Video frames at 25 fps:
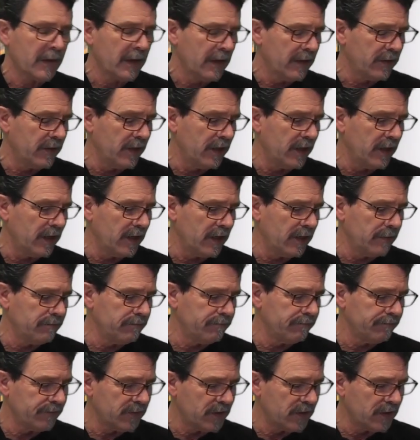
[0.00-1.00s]

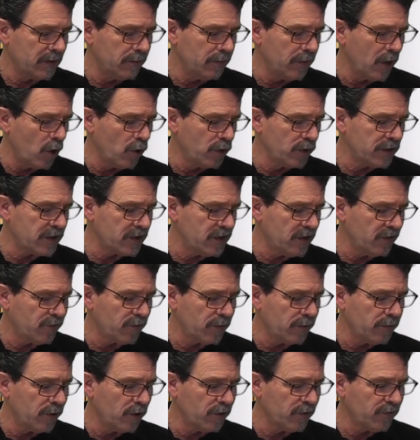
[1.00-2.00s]
the modes,
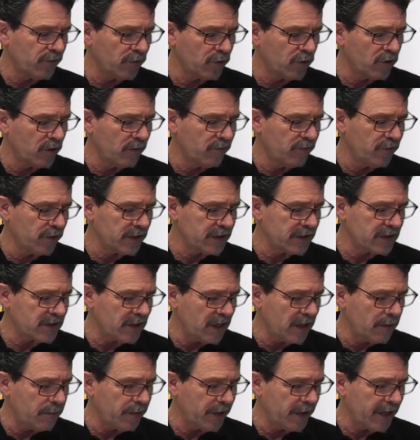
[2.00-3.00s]
different mode from comfort to
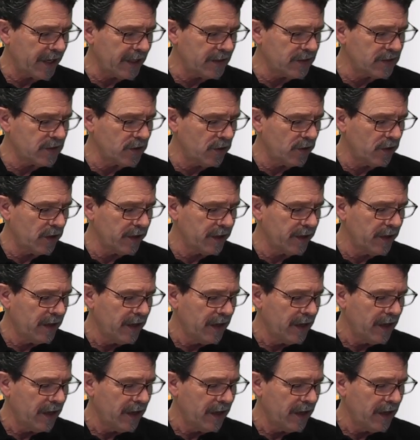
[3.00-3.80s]
standby and so on.